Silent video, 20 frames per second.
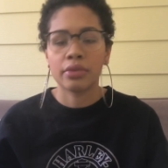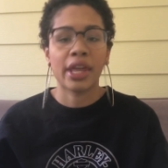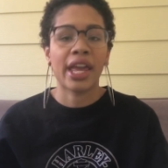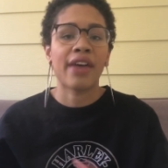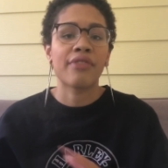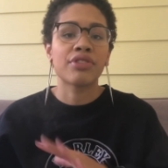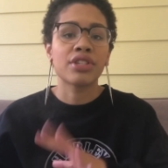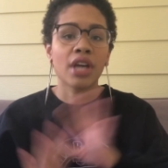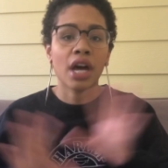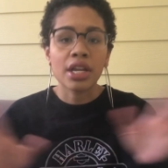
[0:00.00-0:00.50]
They
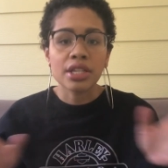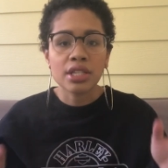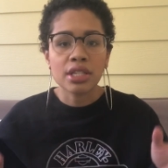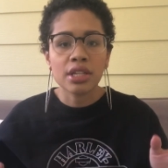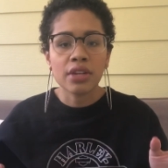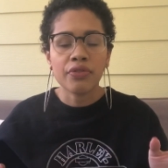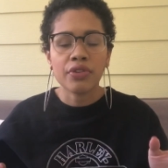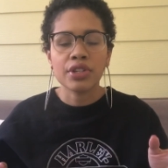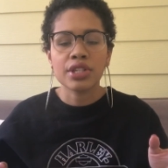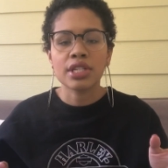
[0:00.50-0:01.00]
have tons of
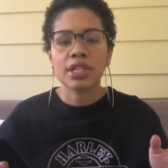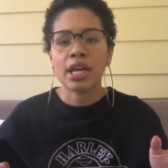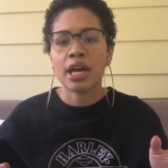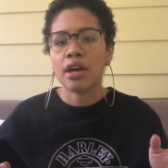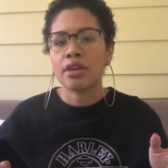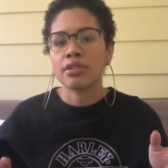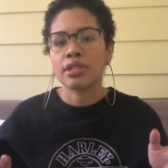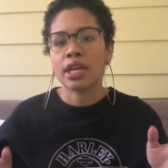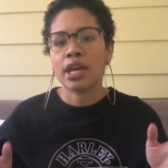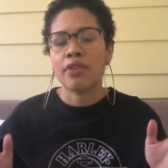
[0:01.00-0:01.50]
different
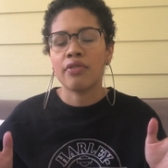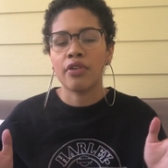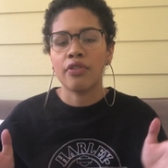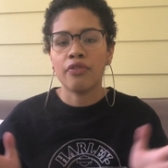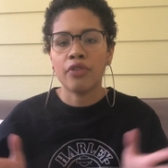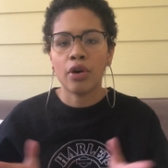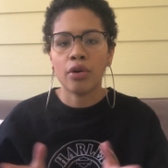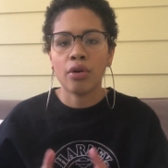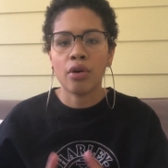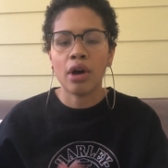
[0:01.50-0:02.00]
styles. They have a
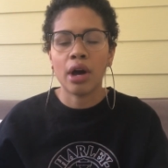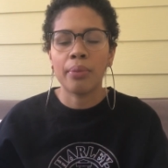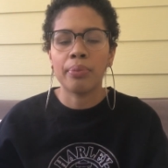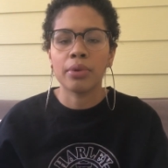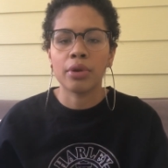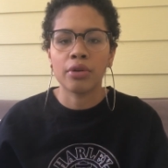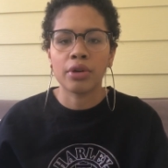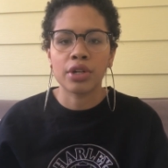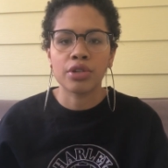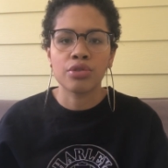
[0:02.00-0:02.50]
photo
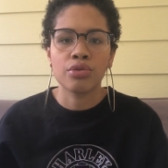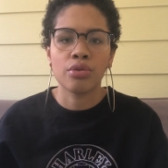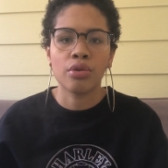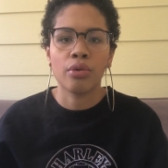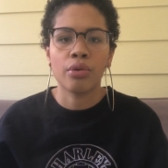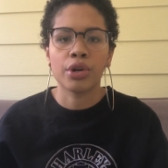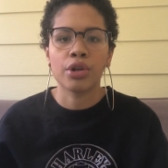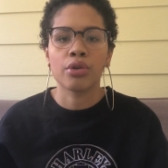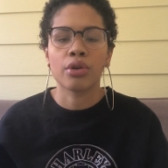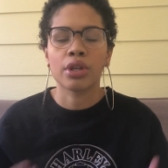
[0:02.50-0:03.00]
uploading tool
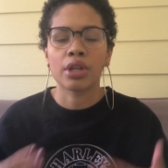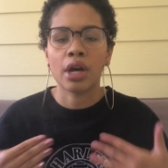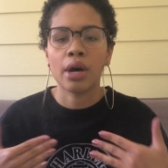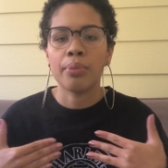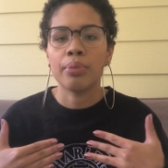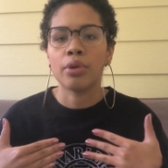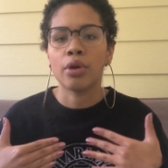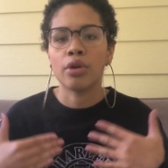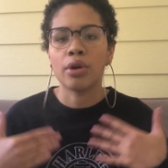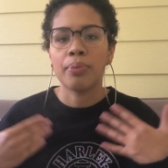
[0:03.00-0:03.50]
where you can
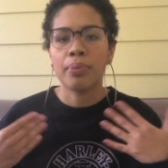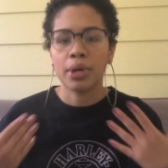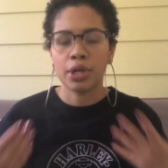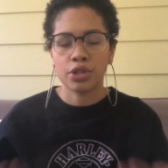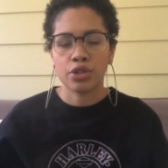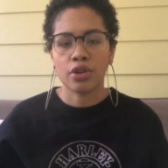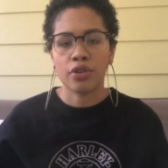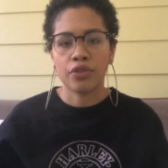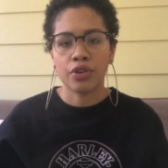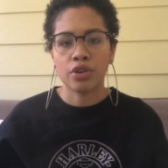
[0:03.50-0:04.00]
upload a
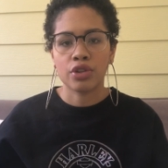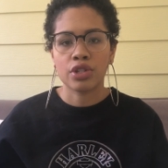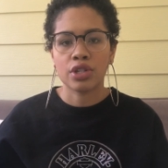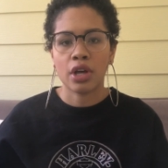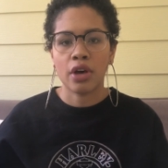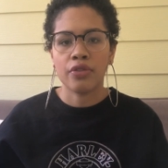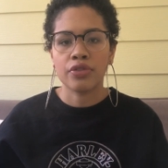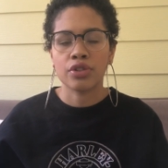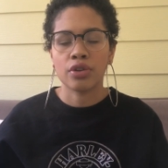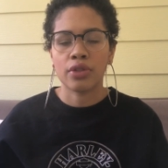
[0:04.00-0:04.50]
picture of
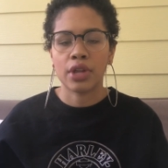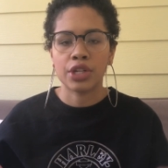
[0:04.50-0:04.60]
yourself so